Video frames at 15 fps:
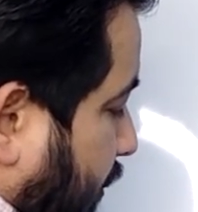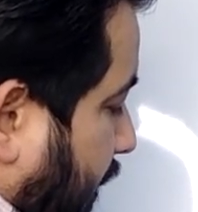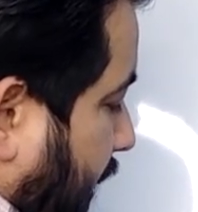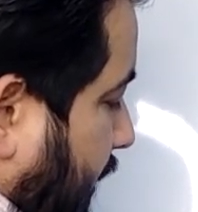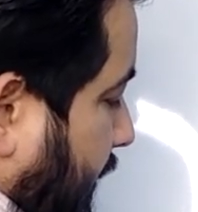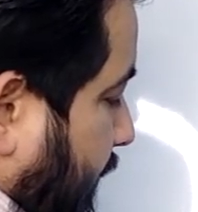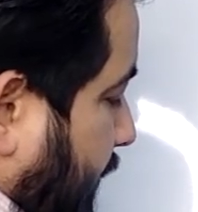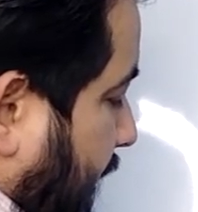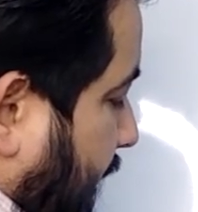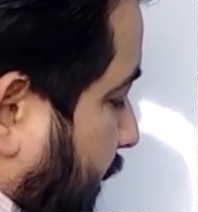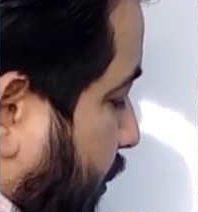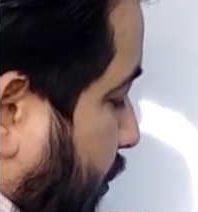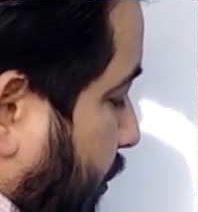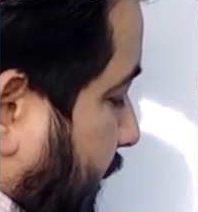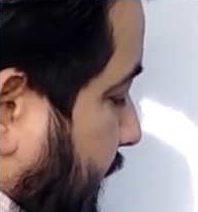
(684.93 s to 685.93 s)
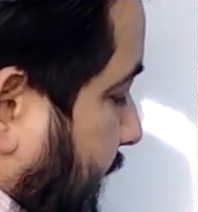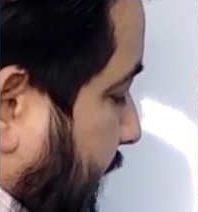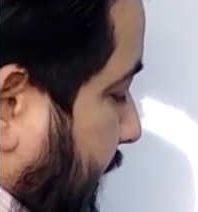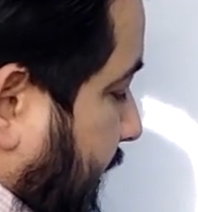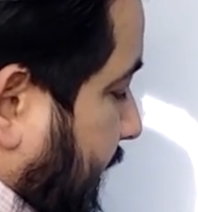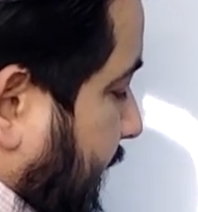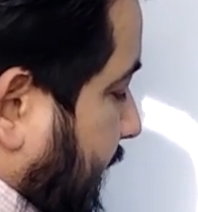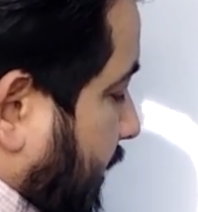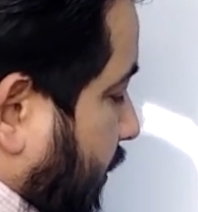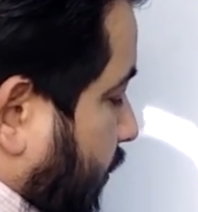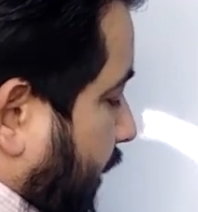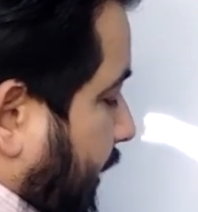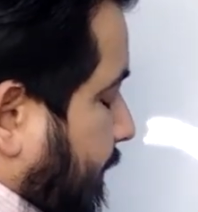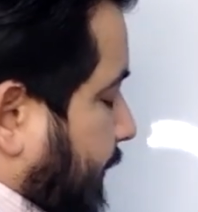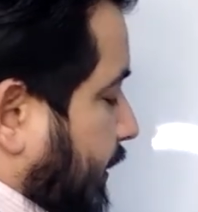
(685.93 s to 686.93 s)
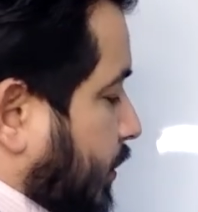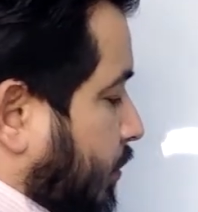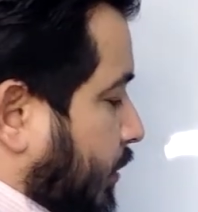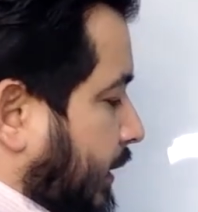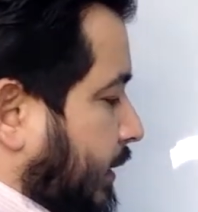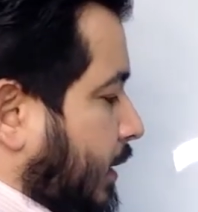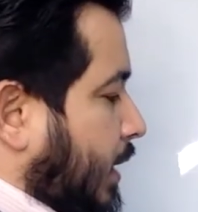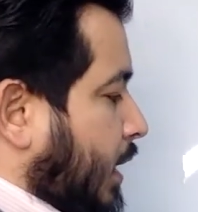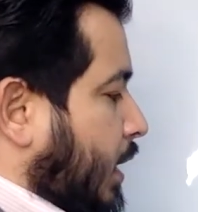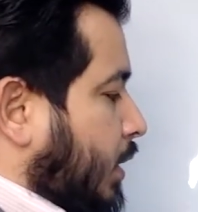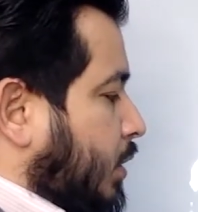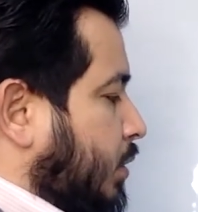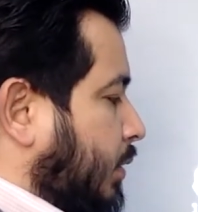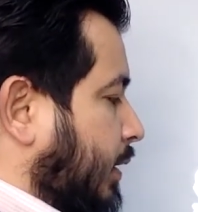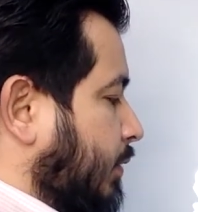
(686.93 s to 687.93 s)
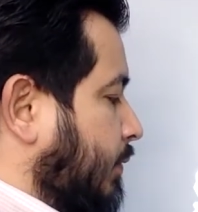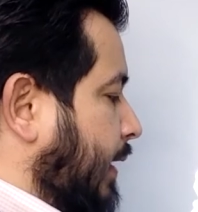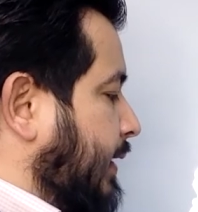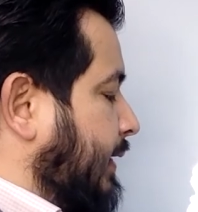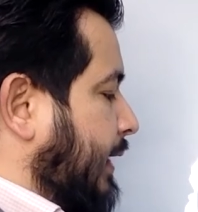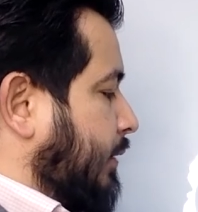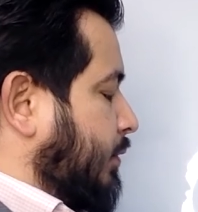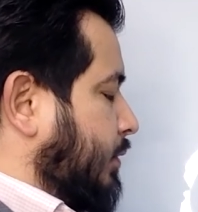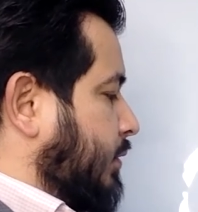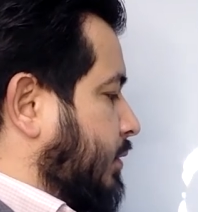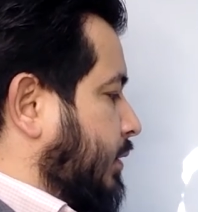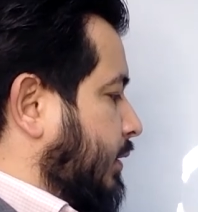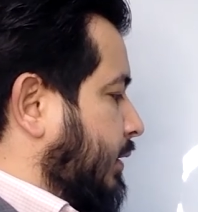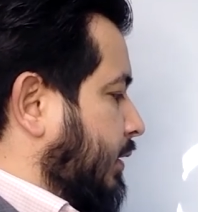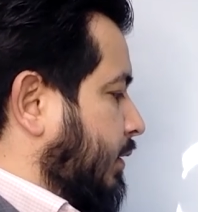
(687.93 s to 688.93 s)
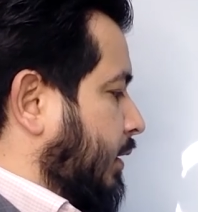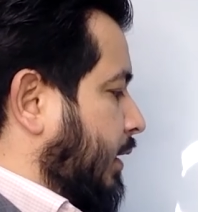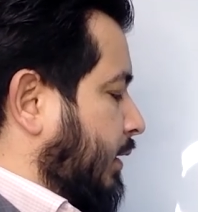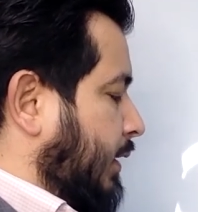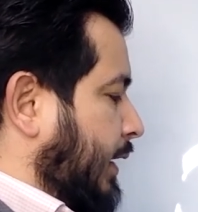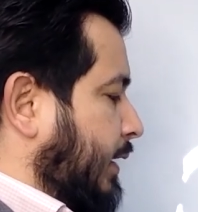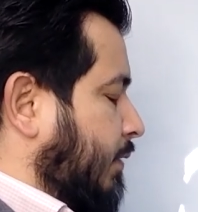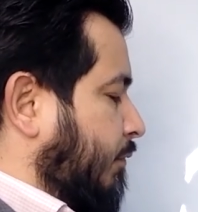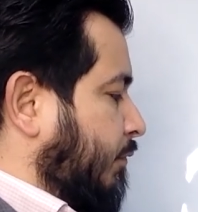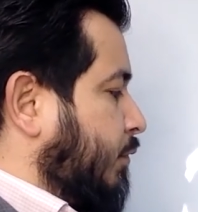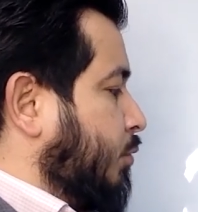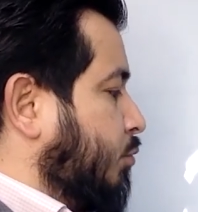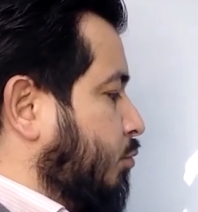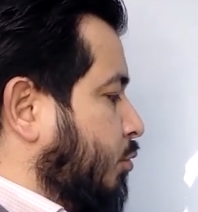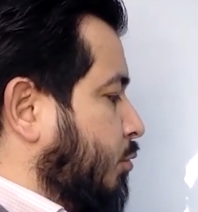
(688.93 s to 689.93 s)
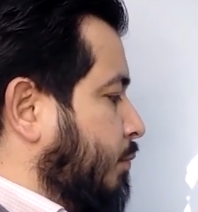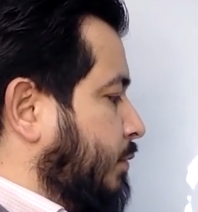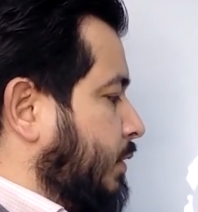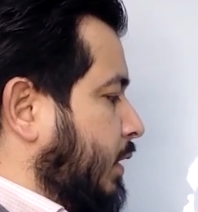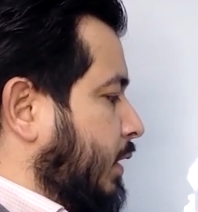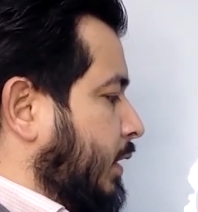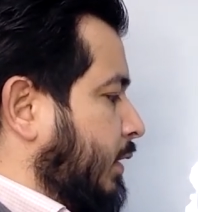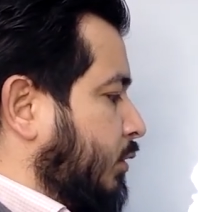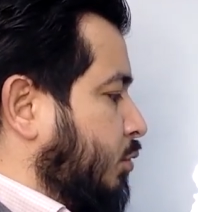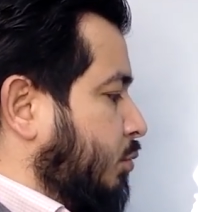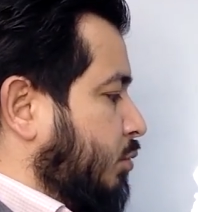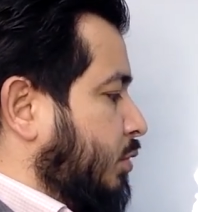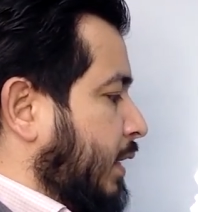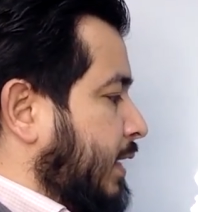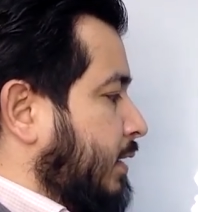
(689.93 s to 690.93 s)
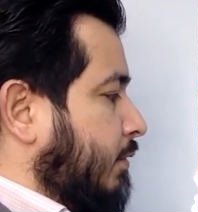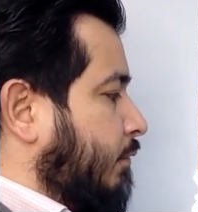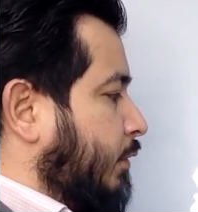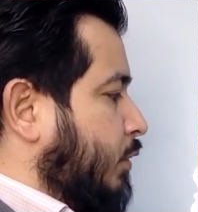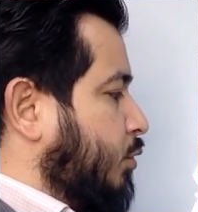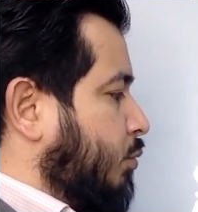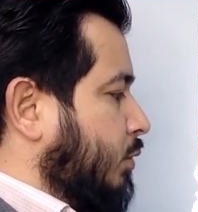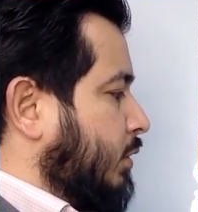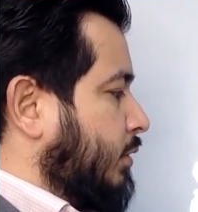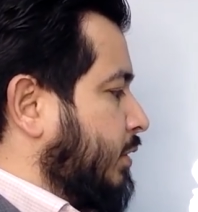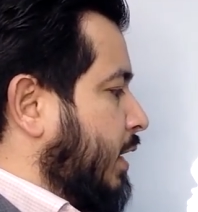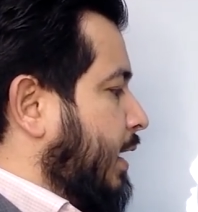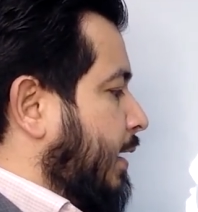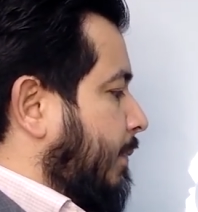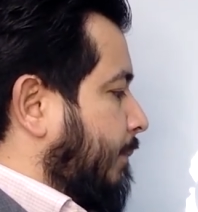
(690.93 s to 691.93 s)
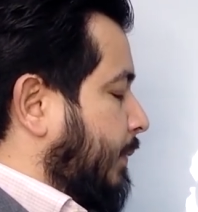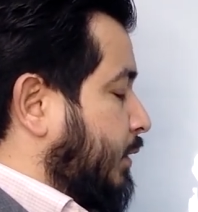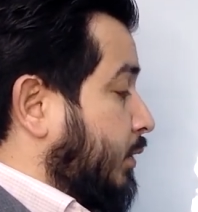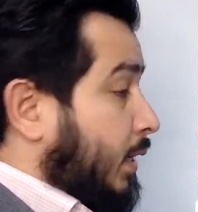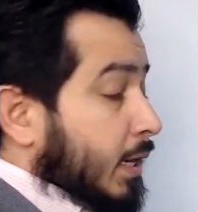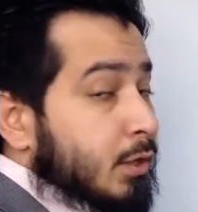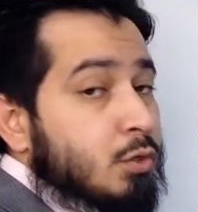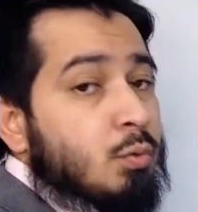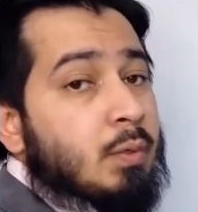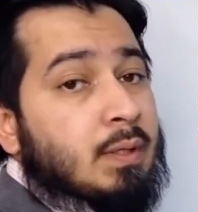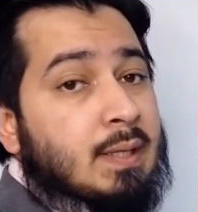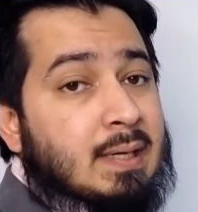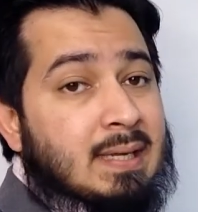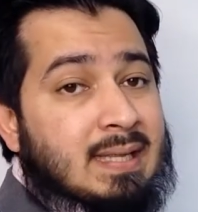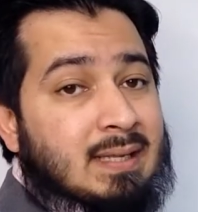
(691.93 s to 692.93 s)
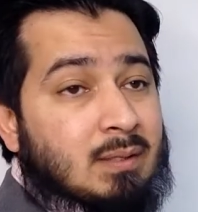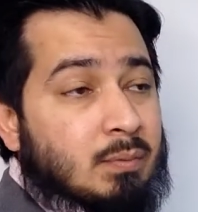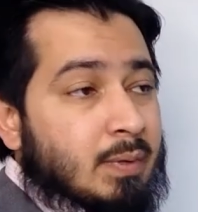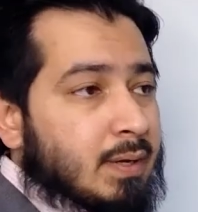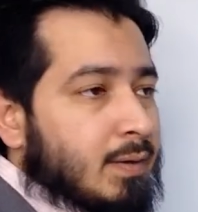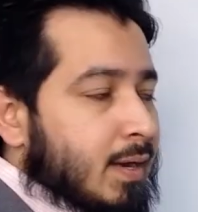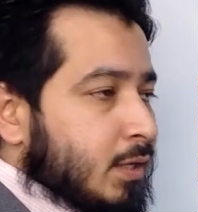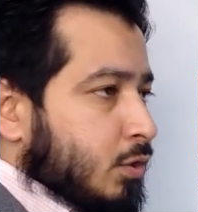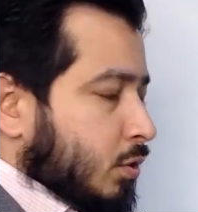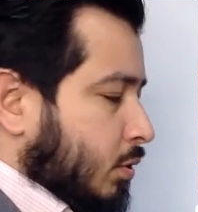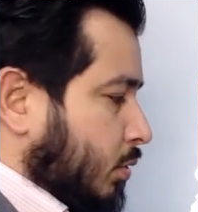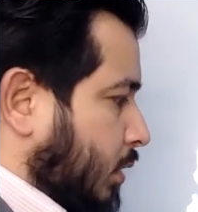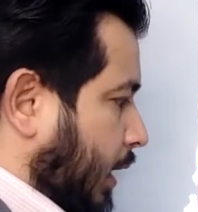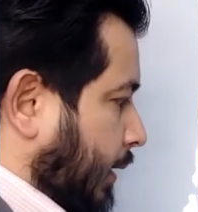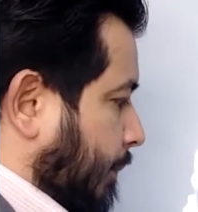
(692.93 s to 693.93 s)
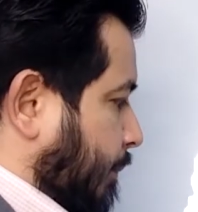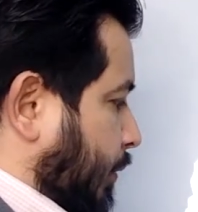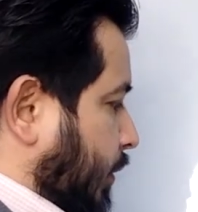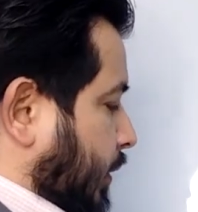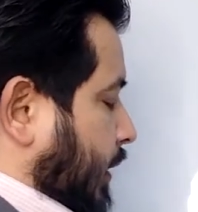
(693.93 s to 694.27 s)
to really do this in a legal way, but you can rent out certain like a few rooms to individuals, but you got to do it the legal way, right? So you got to book